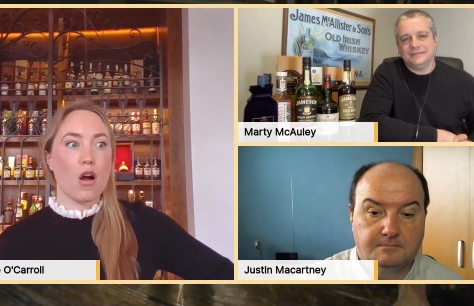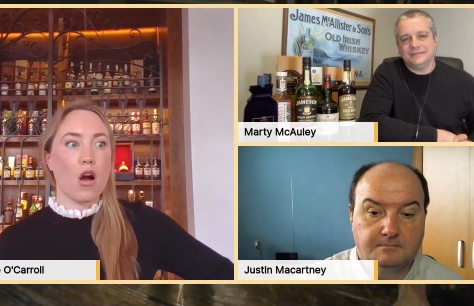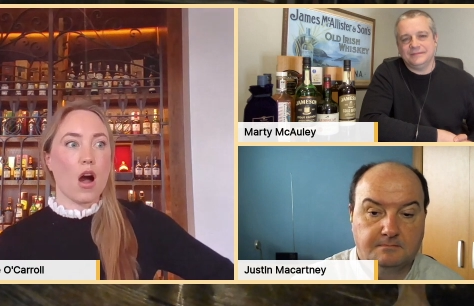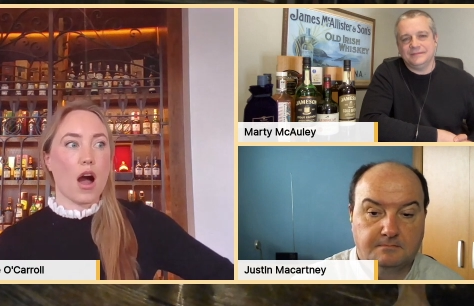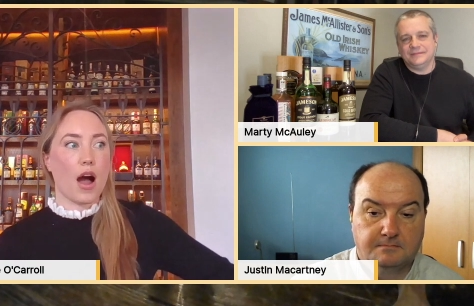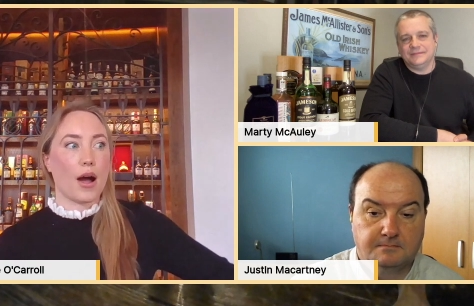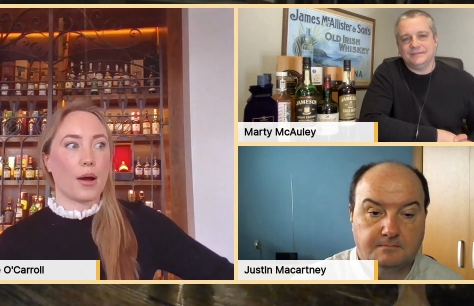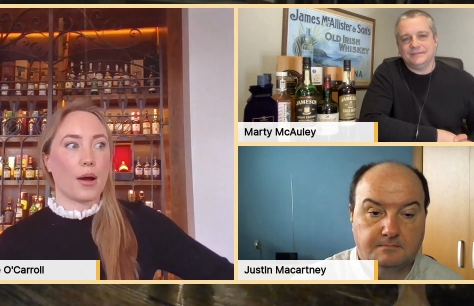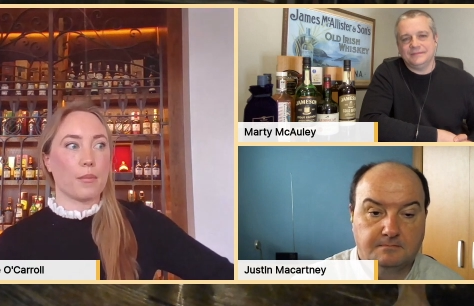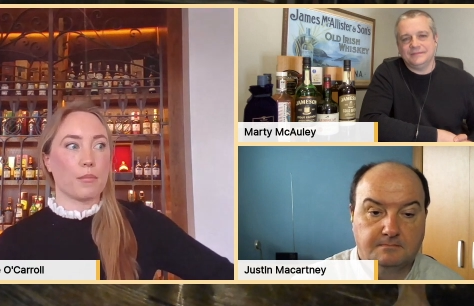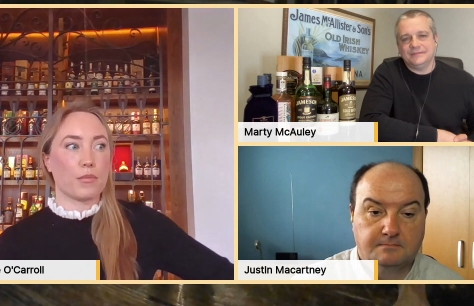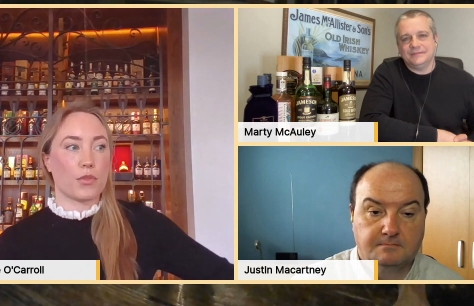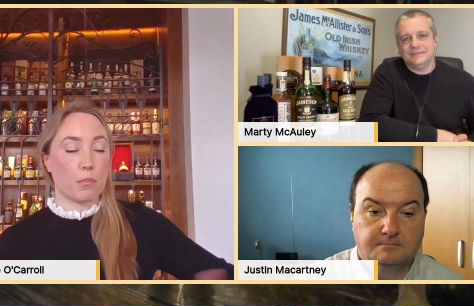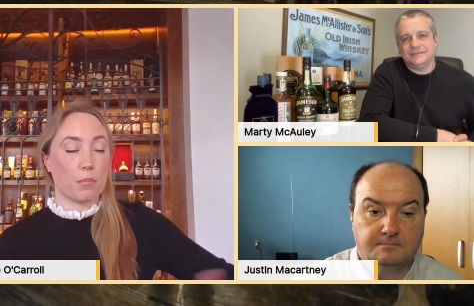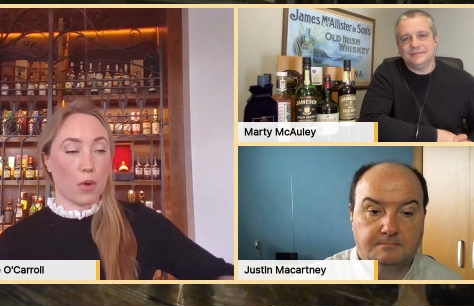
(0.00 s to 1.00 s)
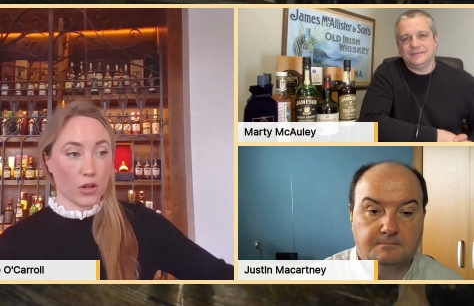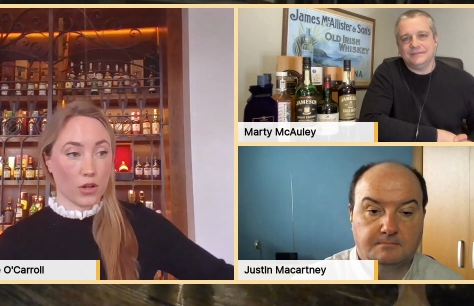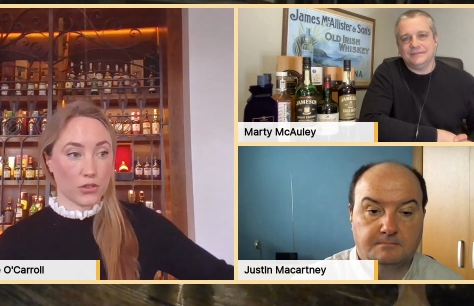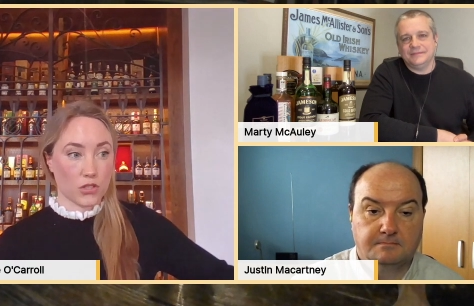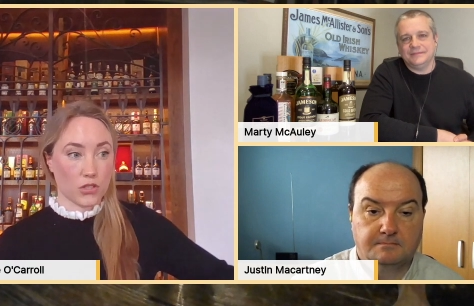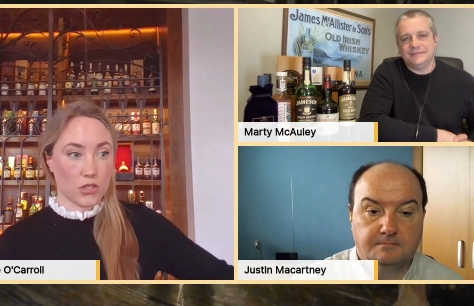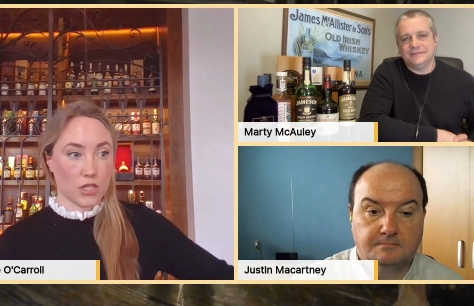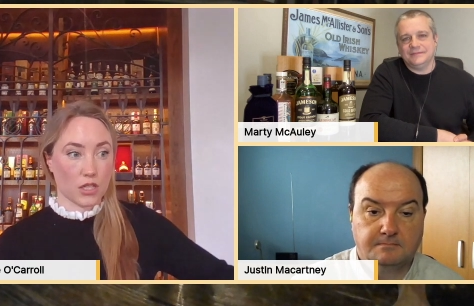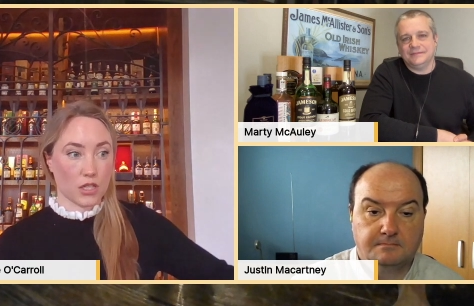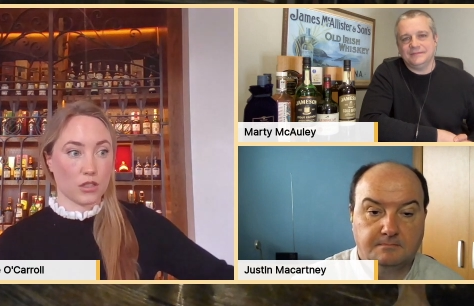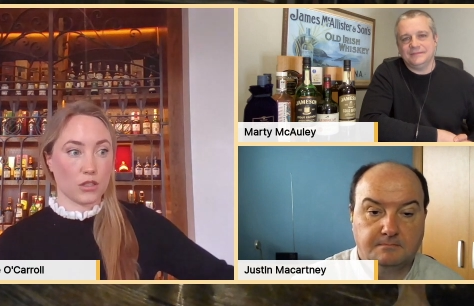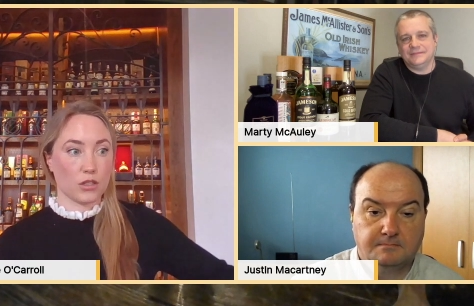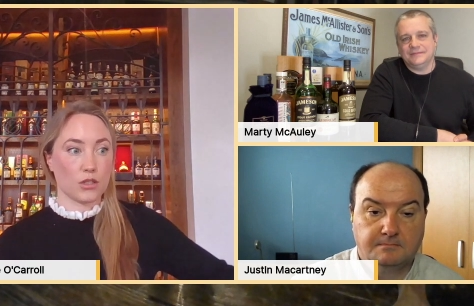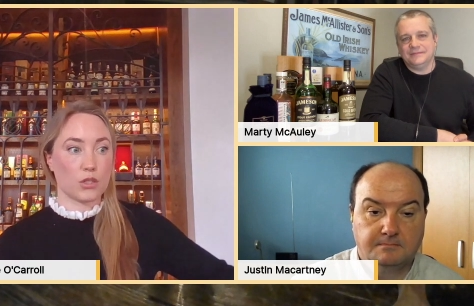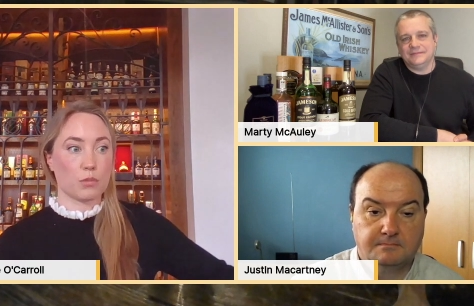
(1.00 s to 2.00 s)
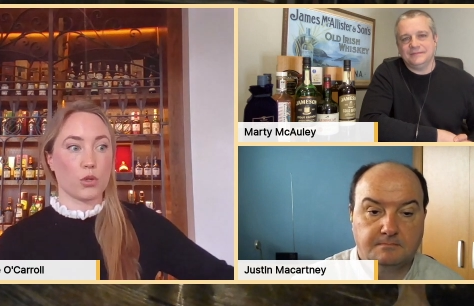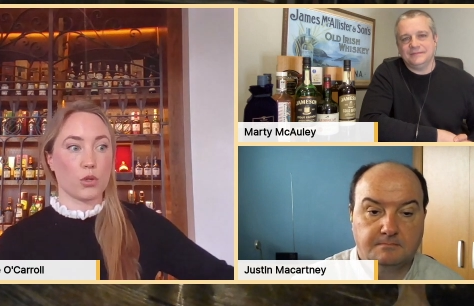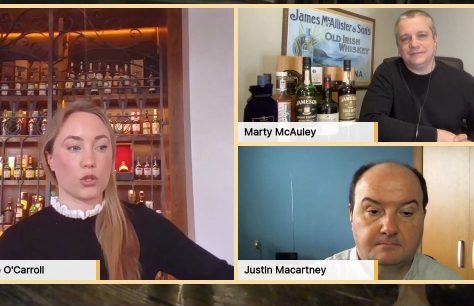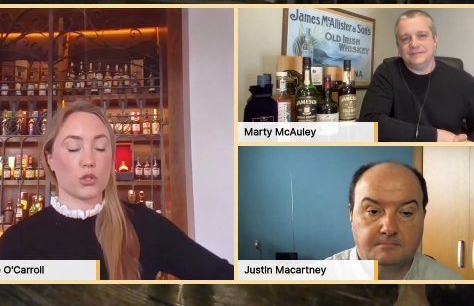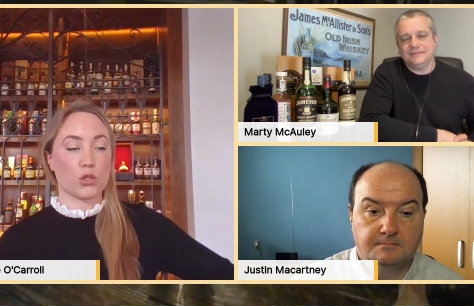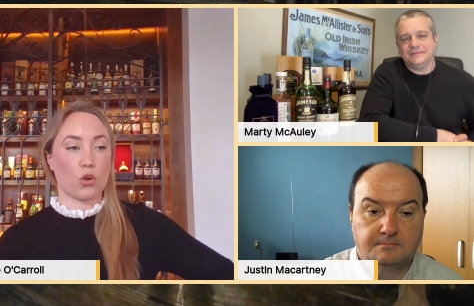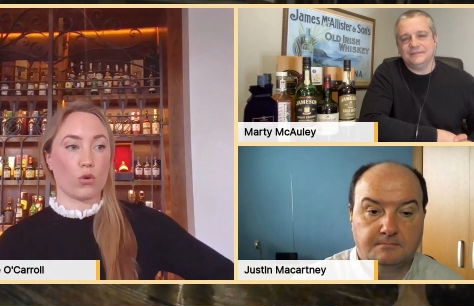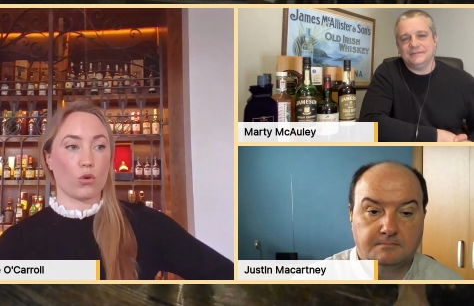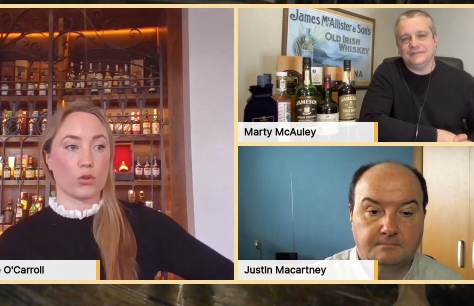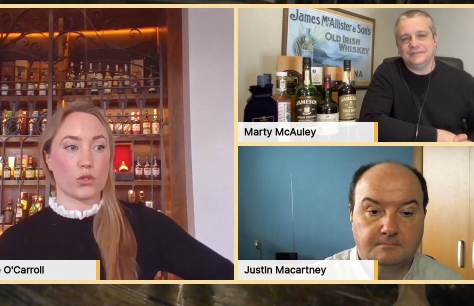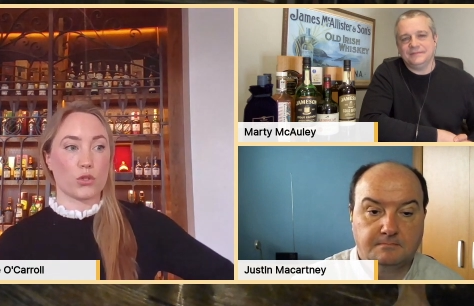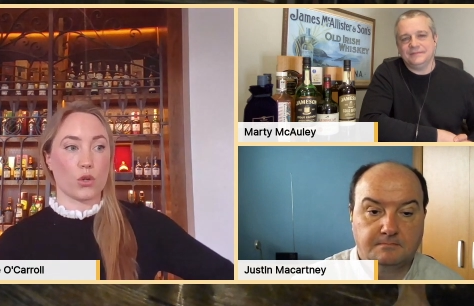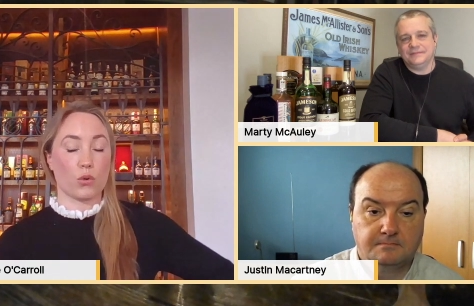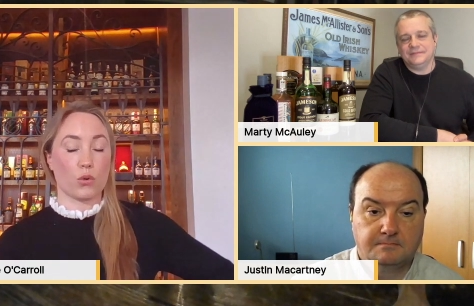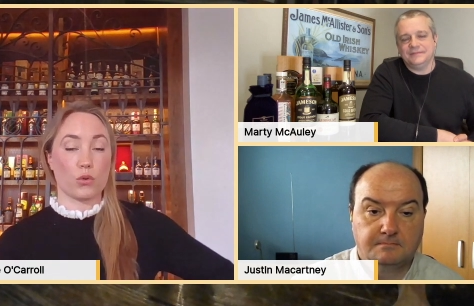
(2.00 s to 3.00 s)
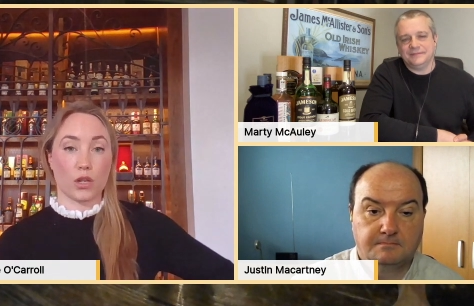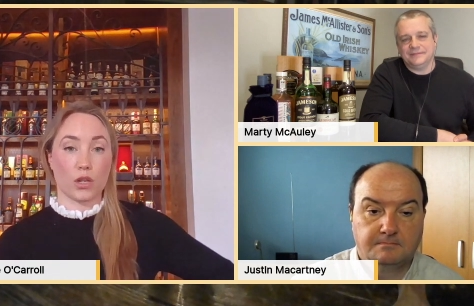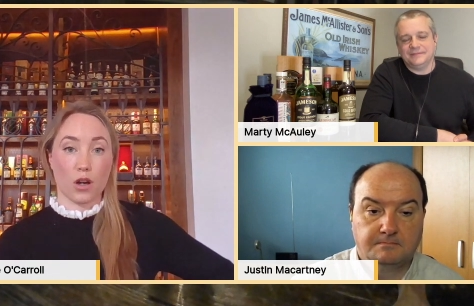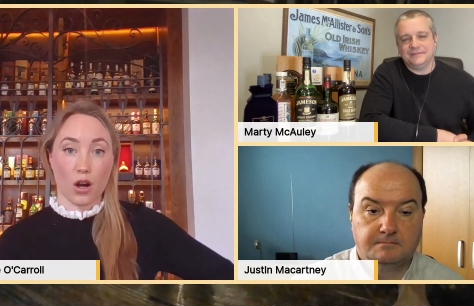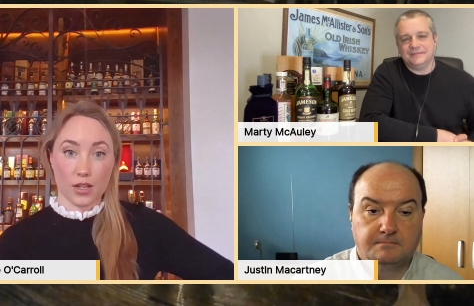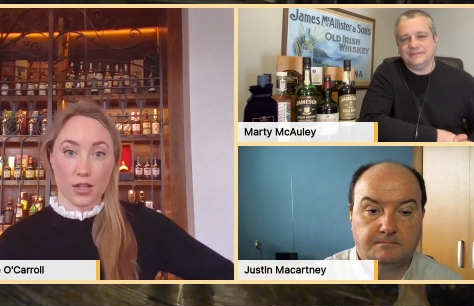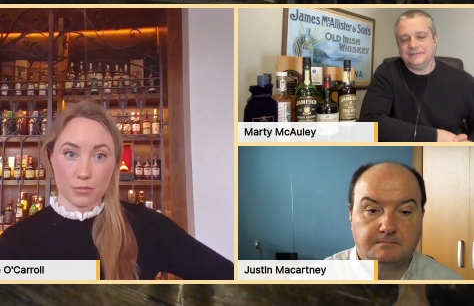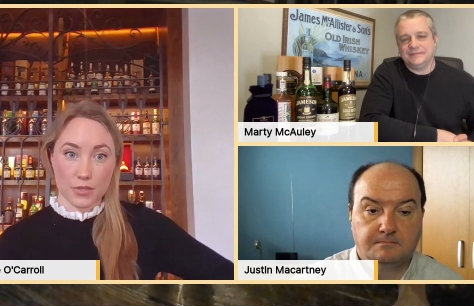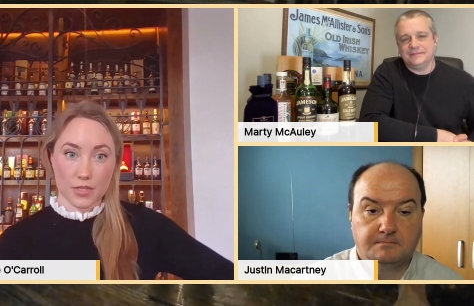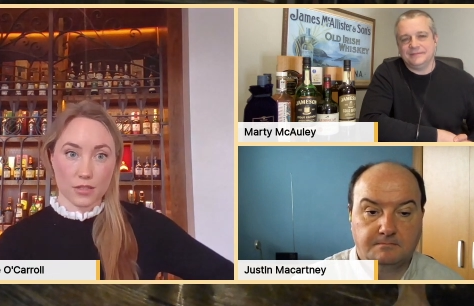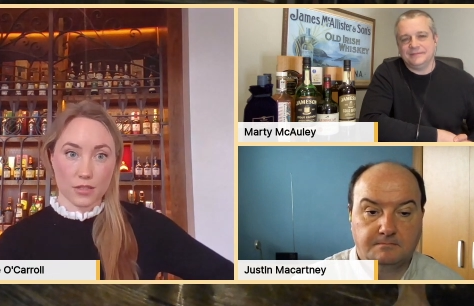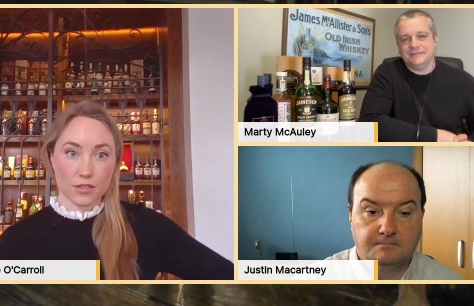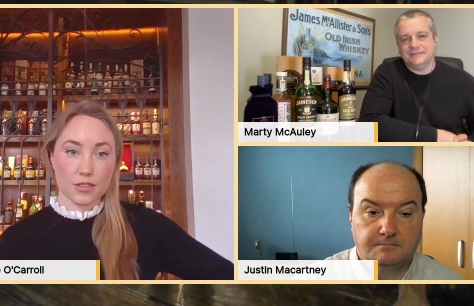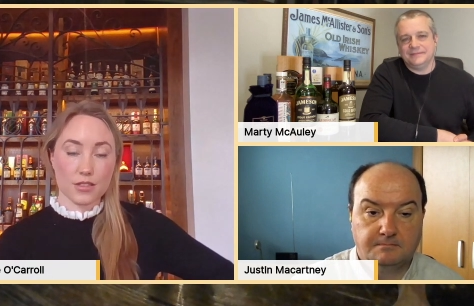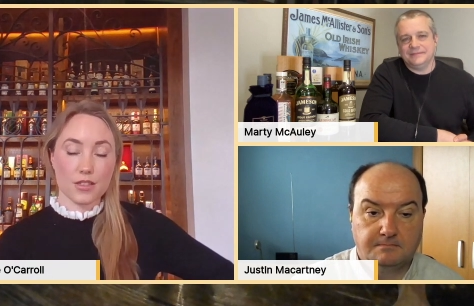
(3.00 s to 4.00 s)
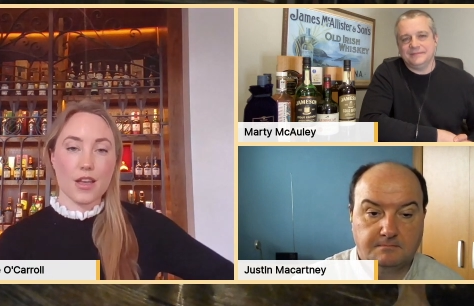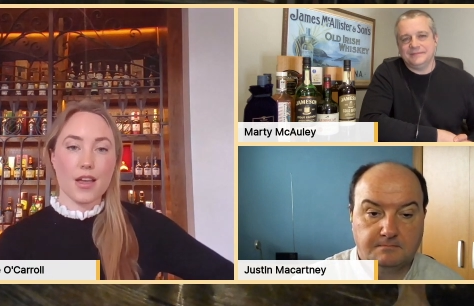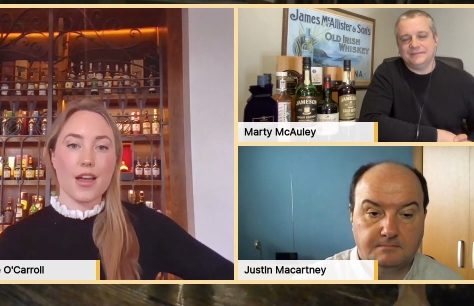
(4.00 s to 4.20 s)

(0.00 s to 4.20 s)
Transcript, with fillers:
Speaker 1: um, the pot stills, but also the column stills.